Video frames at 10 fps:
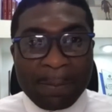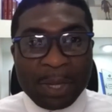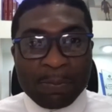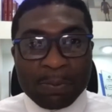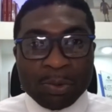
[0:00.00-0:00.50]

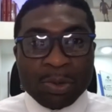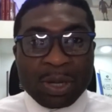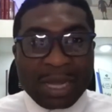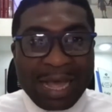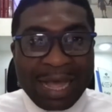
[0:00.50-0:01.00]

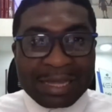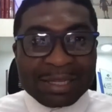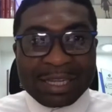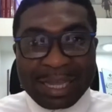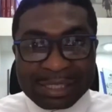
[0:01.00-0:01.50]
People
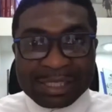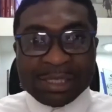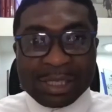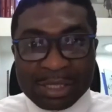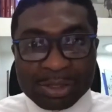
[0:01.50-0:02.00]
are
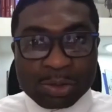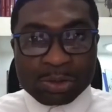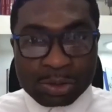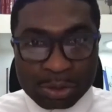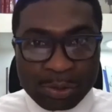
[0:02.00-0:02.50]
getting into
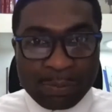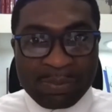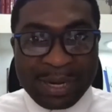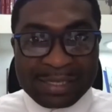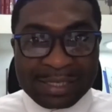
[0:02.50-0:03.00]
Zoom
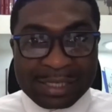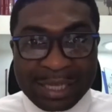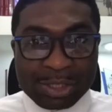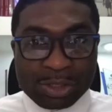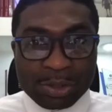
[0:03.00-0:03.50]

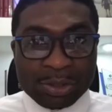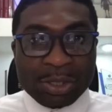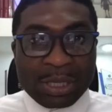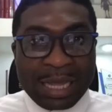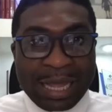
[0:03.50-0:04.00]
presentation
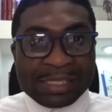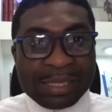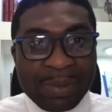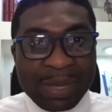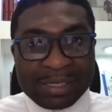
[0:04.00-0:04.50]
at
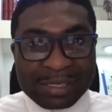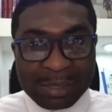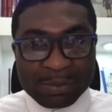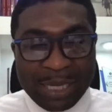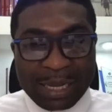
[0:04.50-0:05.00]
about the
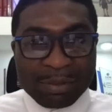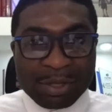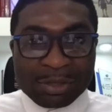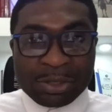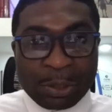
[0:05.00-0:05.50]
same time.
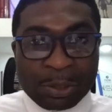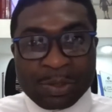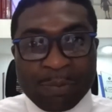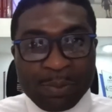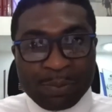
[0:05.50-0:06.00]
Though
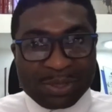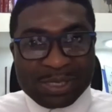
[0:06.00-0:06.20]
some people